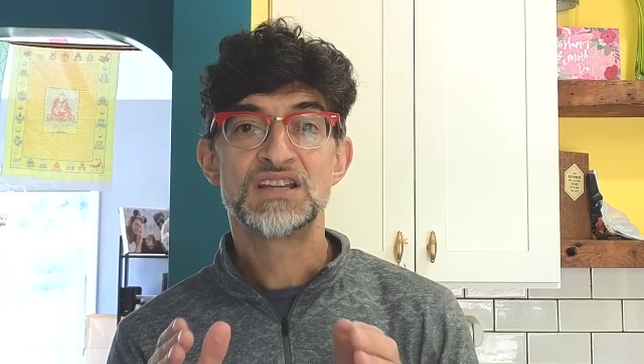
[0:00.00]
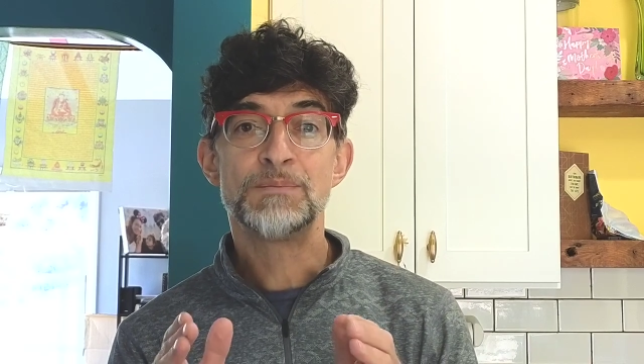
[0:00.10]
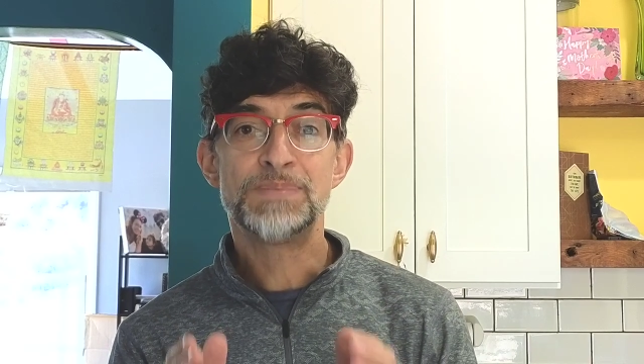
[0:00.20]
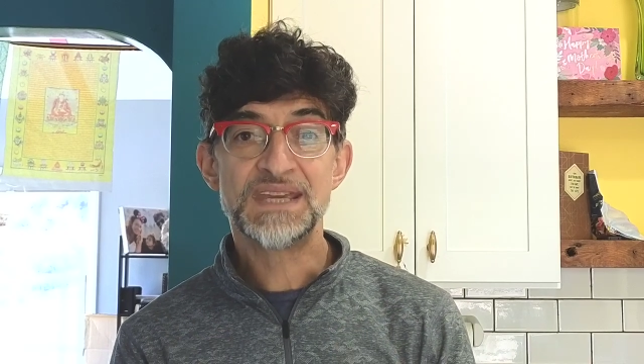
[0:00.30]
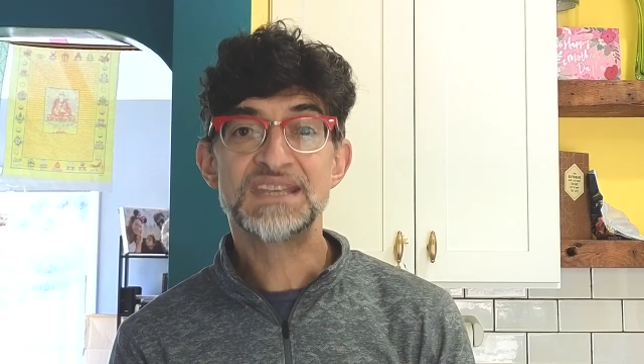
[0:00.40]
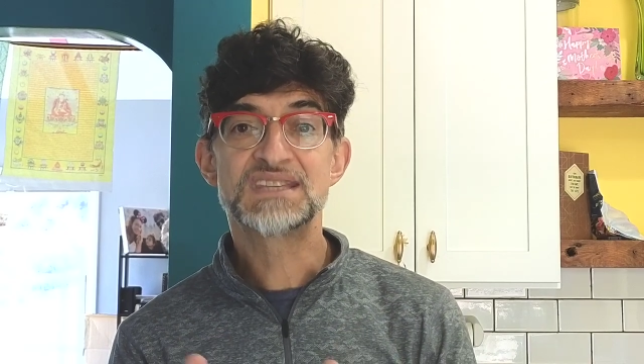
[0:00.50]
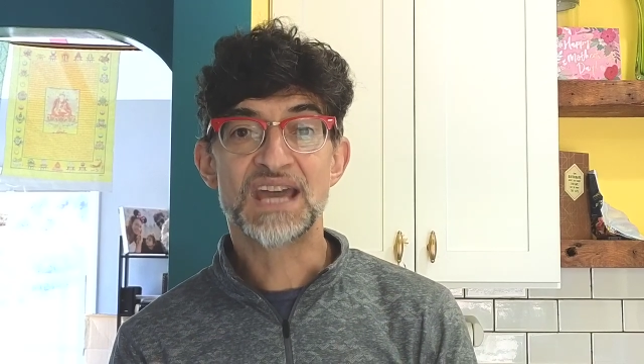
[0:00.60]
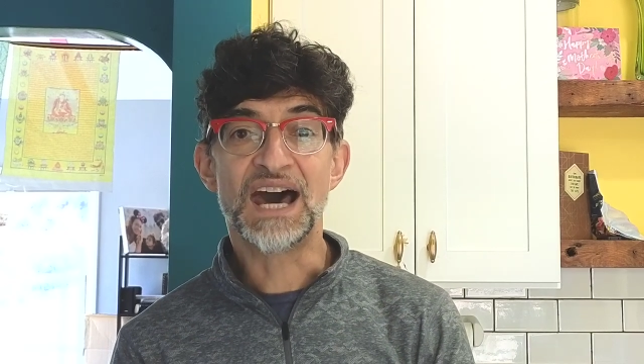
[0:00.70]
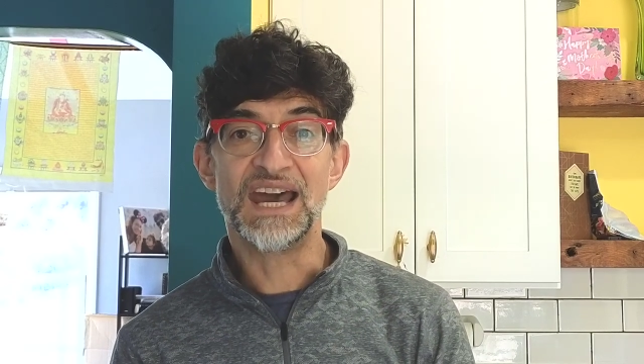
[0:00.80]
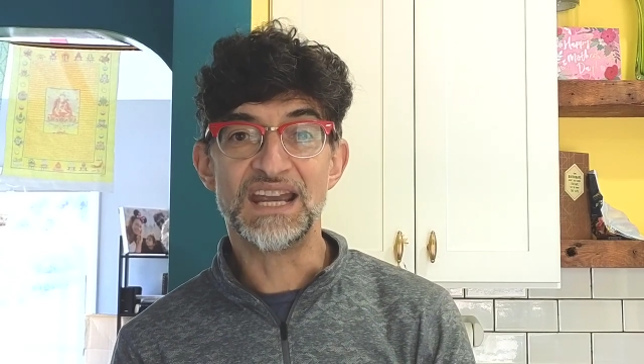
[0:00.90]
to be
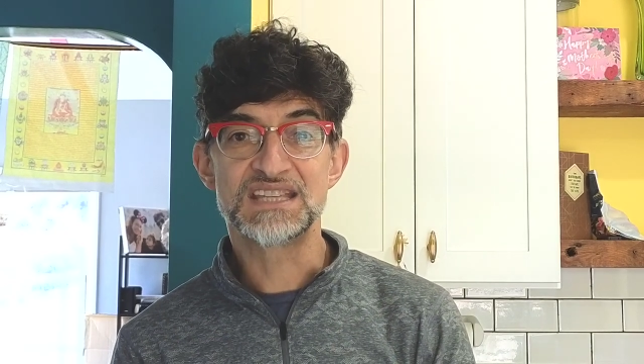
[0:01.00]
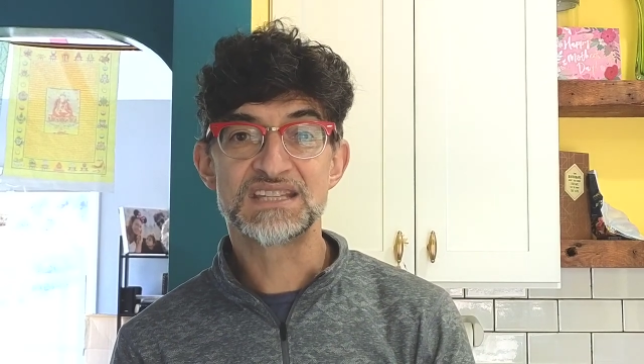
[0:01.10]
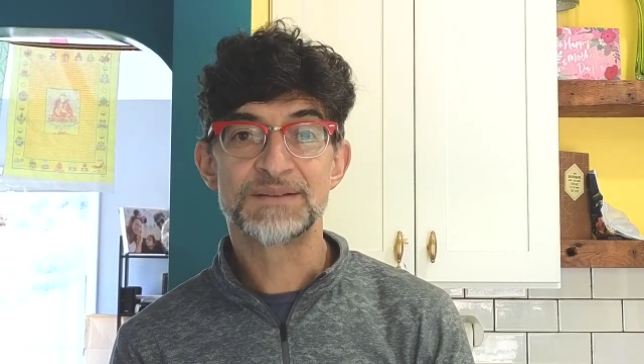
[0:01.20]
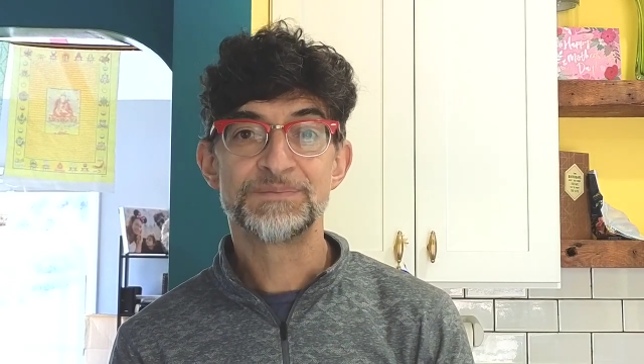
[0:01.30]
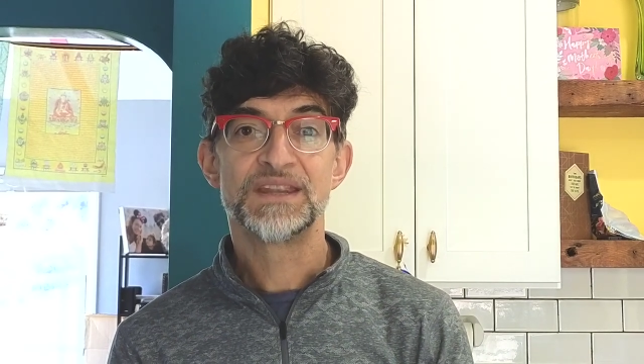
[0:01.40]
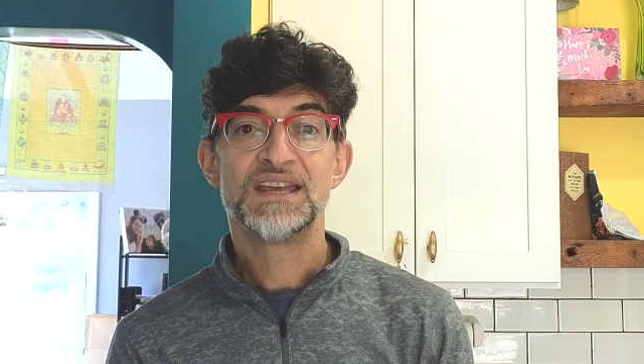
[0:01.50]
tight